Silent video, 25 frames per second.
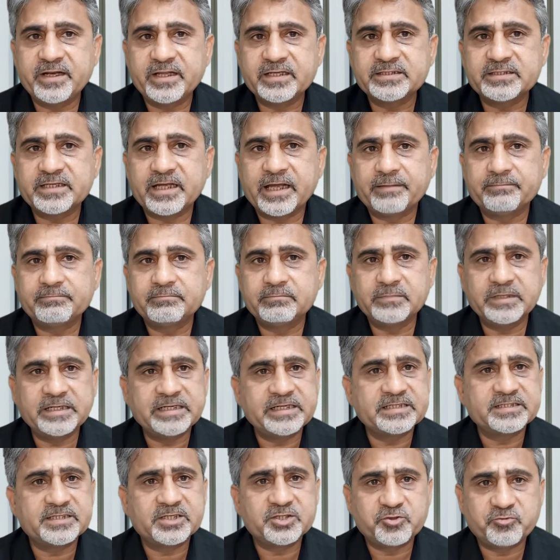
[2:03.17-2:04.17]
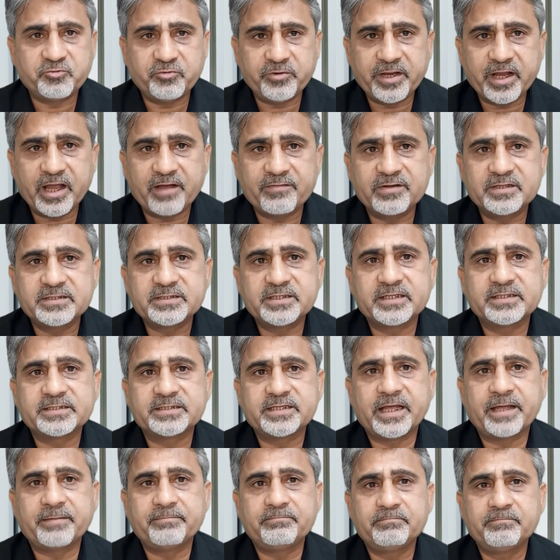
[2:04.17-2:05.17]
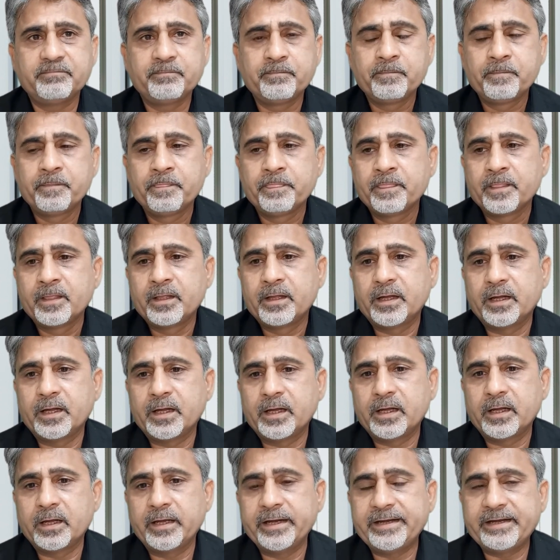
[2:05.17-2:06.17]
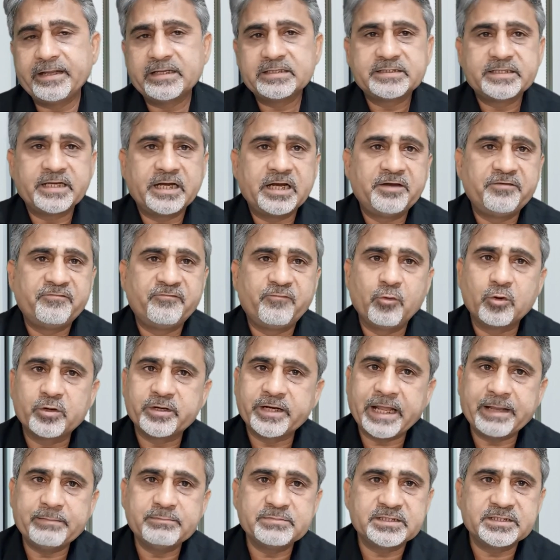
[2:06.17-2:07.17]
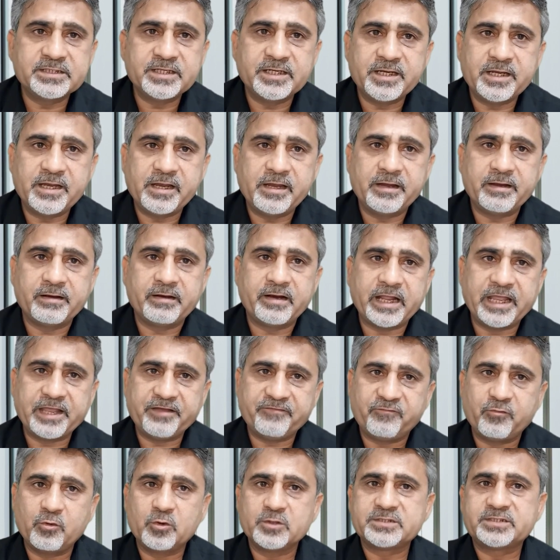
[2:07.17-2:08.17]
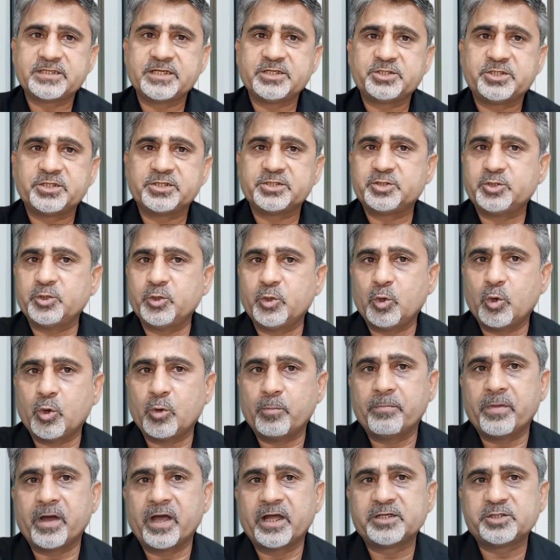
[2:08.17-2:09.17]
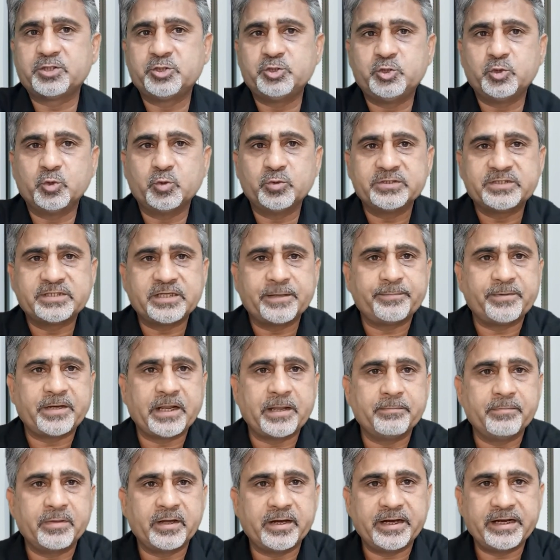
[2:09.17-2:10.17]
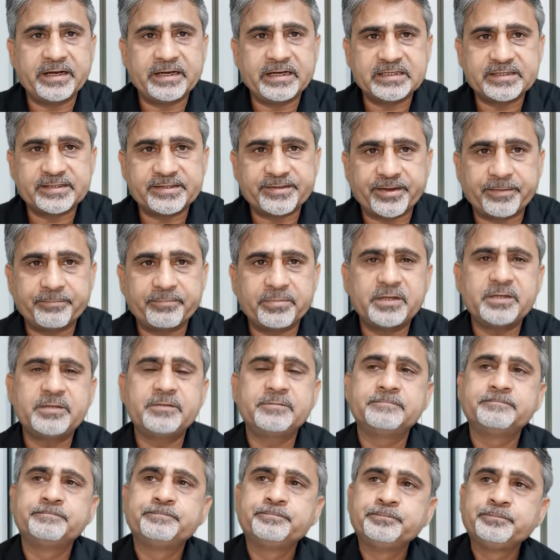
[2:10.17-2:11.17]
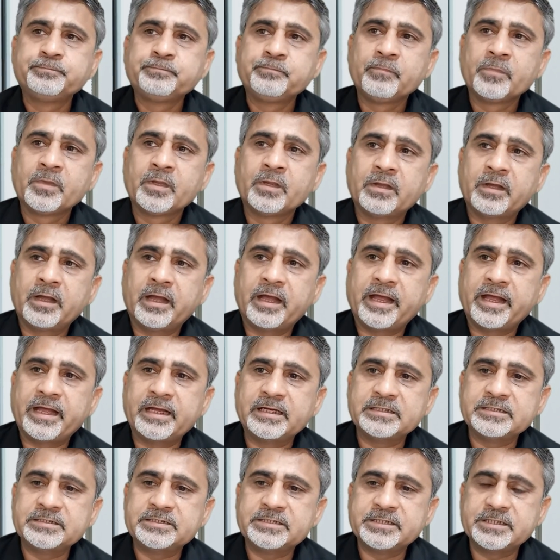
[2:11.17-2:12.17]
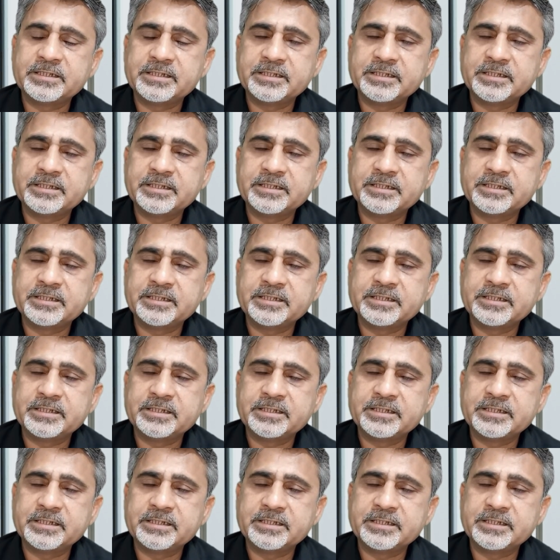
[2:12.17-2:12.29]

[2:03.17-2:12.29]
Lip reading: exam, it is a 3 hours exam. It is held 4 times in a year, like 4 sessions, March, June, September, and December. And